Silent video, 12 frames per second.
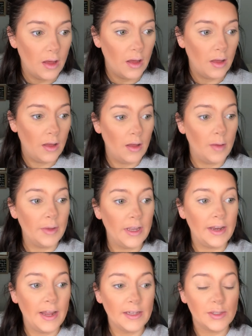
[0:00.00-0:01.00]
Um,
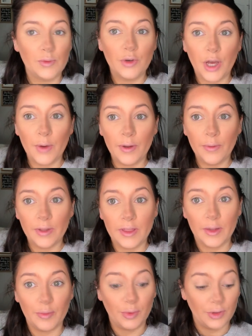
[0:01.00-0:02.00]
next we'll go in with
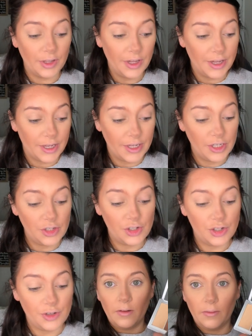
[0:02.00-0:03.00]
the
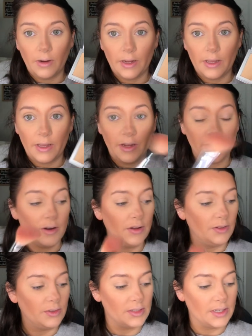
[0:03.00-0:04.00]
blush right here. It
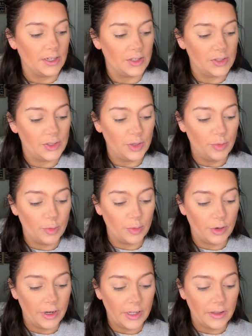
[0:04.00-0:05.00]
looks like a super
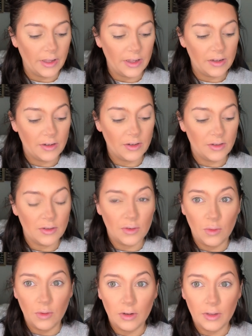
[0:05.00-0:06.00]
pretty like
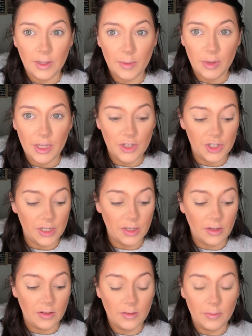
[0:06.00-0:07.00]
corally
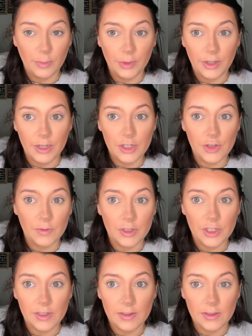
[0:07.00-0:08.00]
peachy blush, which
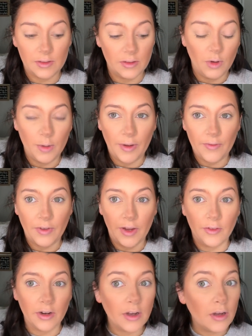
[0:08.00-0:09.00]
is one of my
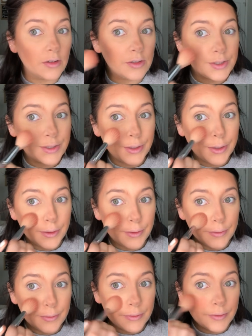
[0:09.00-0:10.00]
favorite colors to
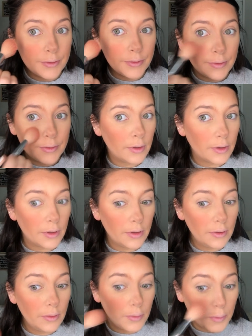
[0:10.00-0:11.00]
use.
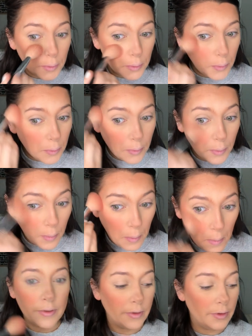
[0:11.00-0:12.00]
Ooh,
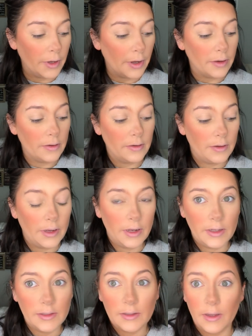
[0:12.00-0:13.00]
yeah. And
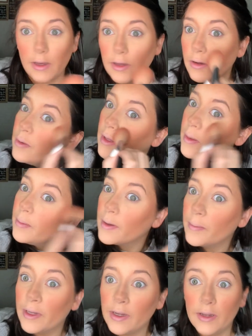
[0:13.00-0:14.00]
it's like really
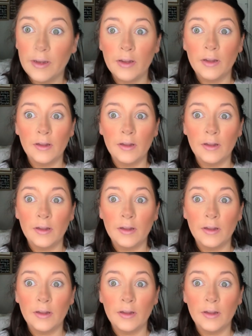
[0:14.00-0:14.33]
pigmented.